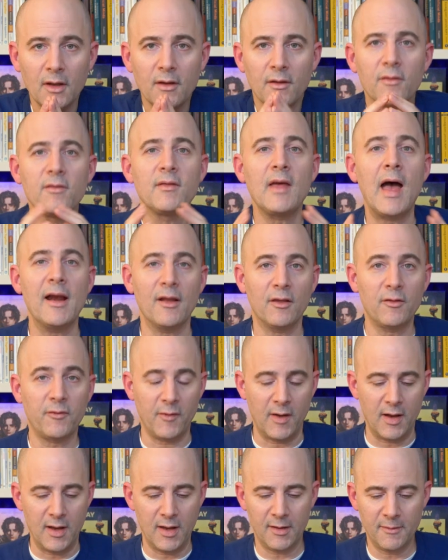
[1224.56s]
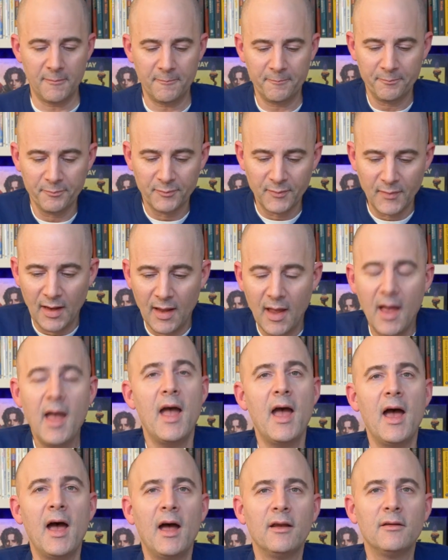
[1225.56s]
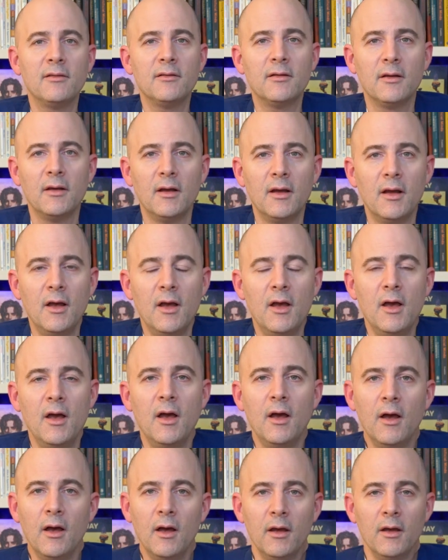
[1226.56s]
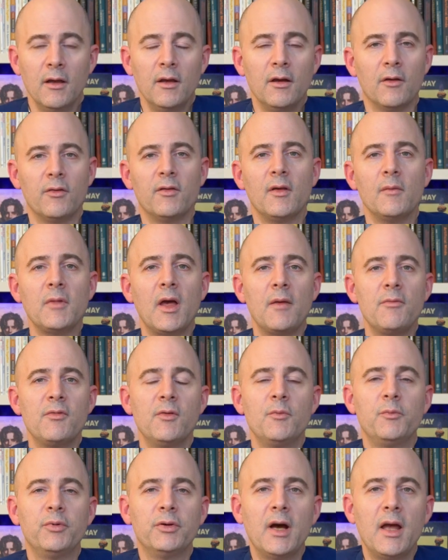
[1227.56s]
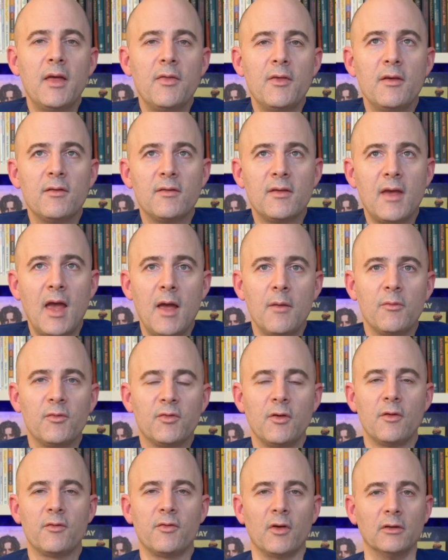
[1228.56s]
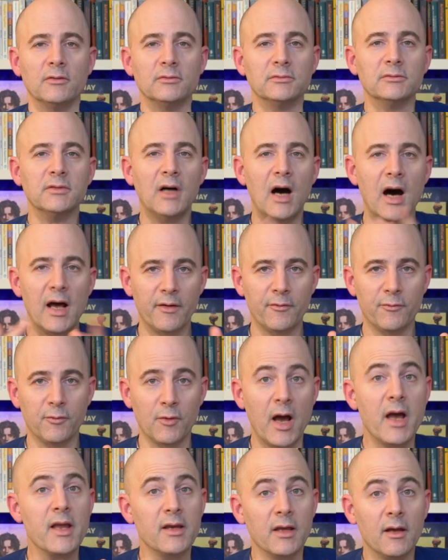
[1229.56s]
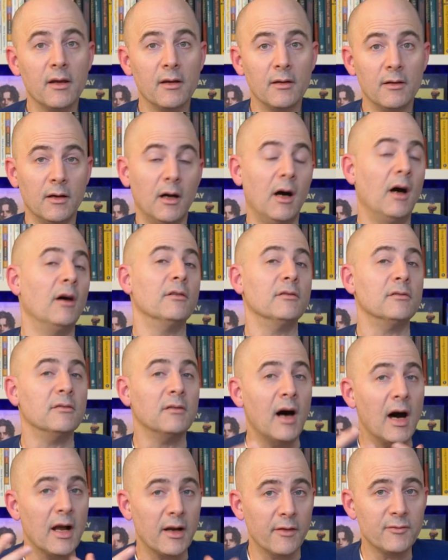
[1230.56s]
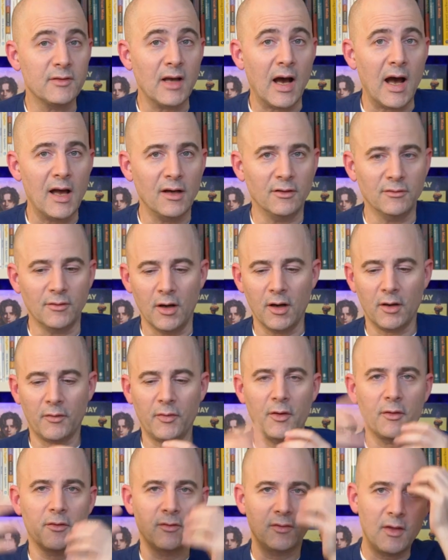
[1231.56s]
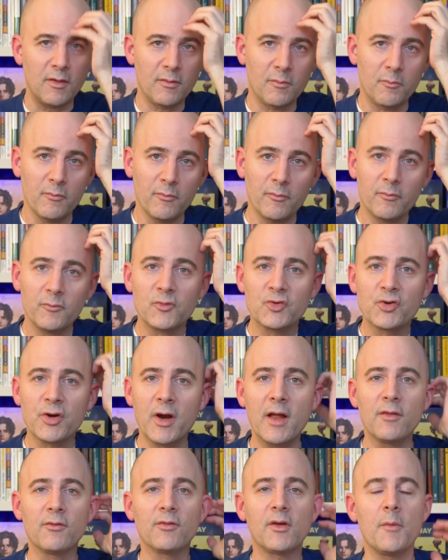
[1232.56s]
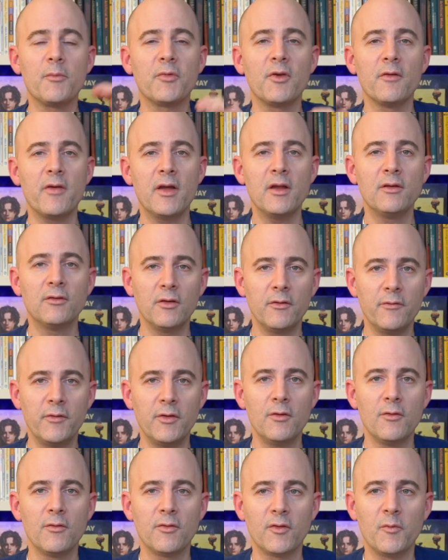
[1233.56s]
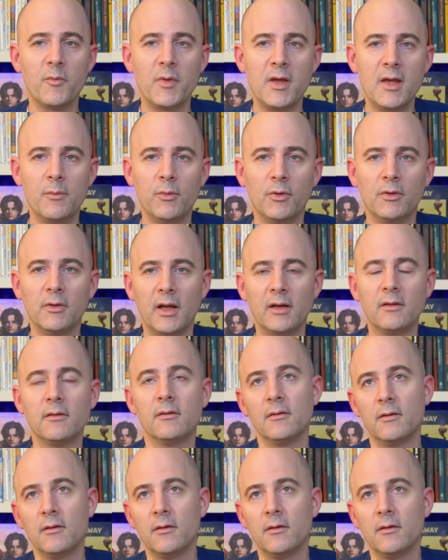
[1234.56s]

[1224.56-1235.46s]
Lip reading: satisfying. And sometimes you play these games, there's a lot of writing, a lot of dialogue. There's these transcripts of interviews of people, and